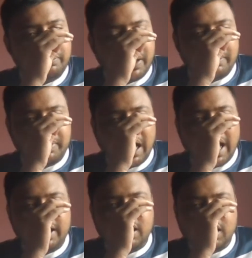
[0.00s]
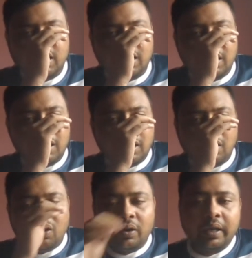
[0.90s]
step lines.
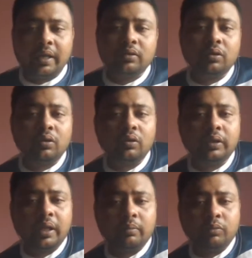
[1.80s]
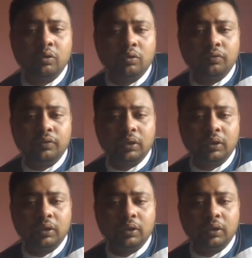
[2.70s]
Okay, so they move